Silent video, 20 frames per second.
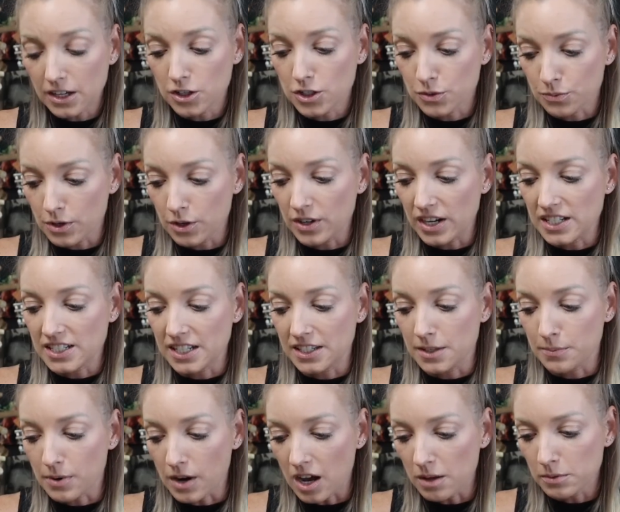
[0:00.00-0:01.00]
else wrote and said,
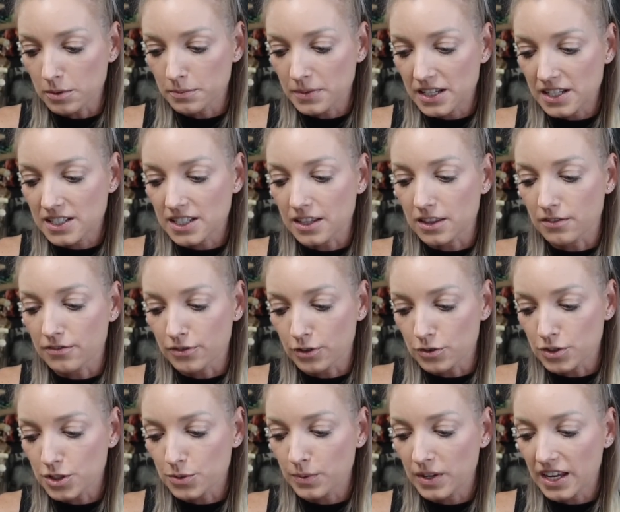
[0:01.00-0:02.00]
the problem is that the
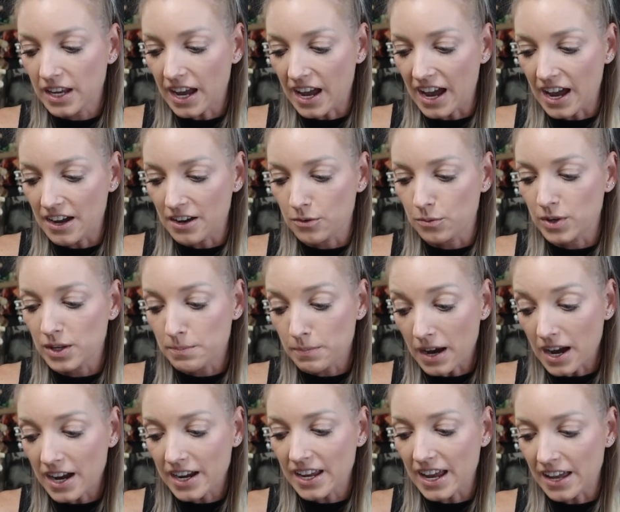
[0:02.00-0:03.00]
fruits we
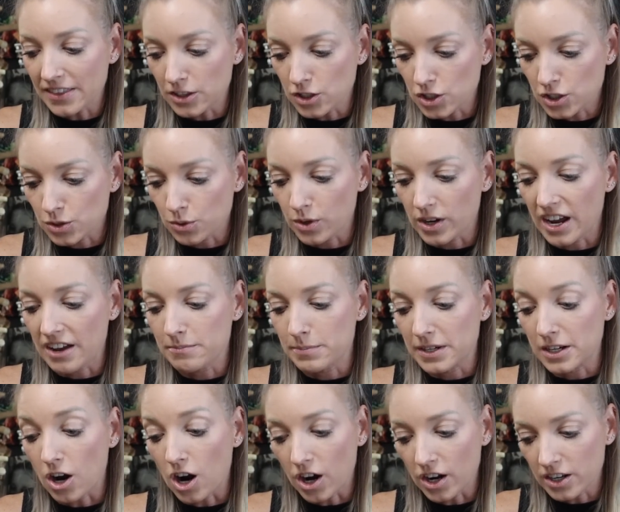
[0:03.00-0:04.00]
buy at the store have
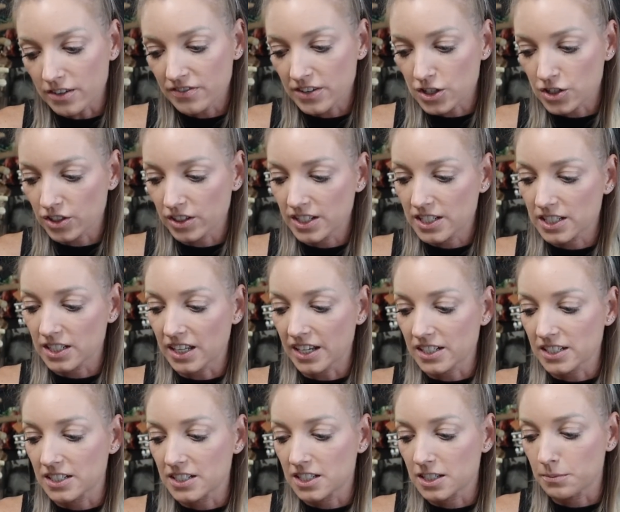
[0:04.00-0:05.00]
been artificially
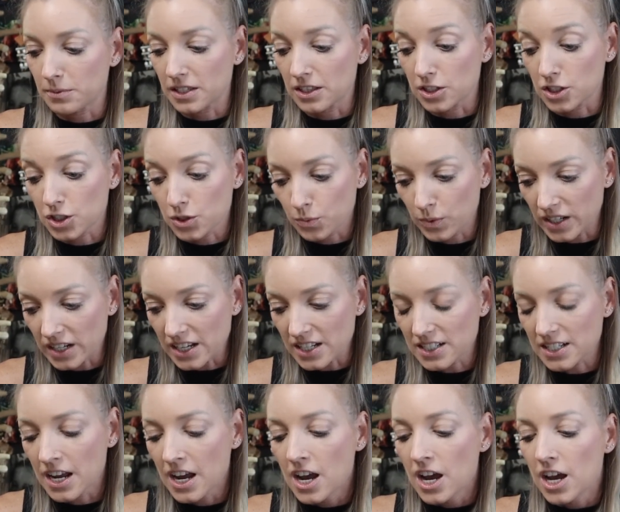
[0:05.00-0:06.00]
selected to be the
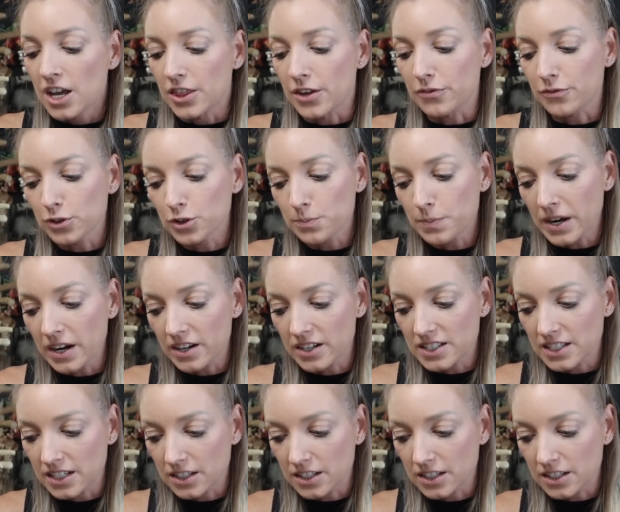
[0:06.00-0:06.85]
sweetest. The fruit parrots